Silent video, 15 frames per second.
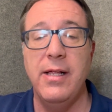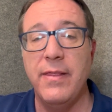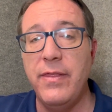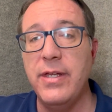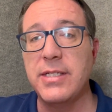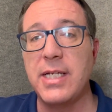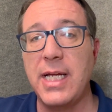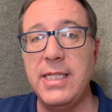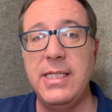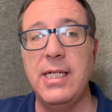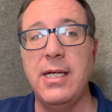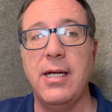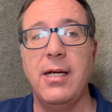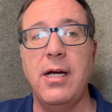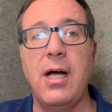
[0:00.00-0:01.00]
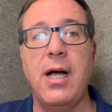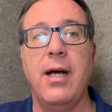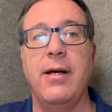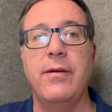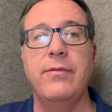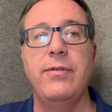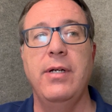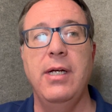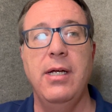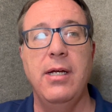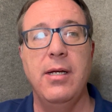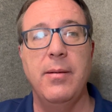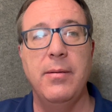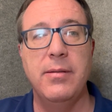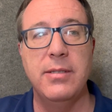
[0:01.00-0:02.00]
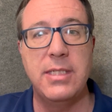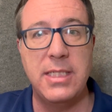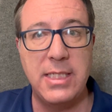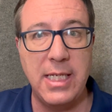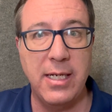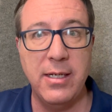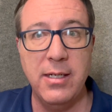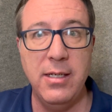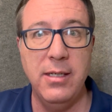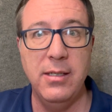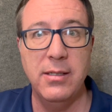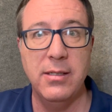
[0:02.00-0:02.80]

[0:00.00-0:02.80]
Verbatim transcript: This idea of sin